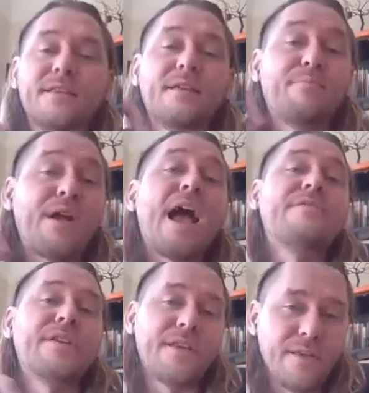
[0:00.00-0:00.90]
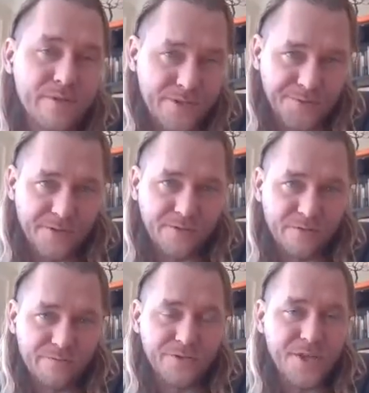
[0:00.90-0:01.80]
The private key
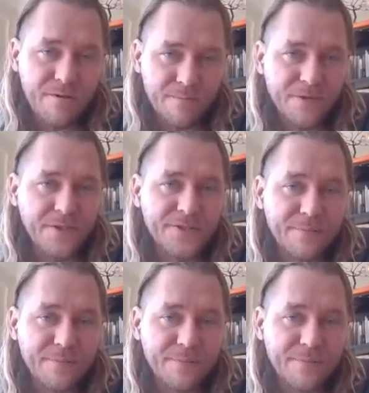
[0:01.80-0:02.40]
material for decrypting these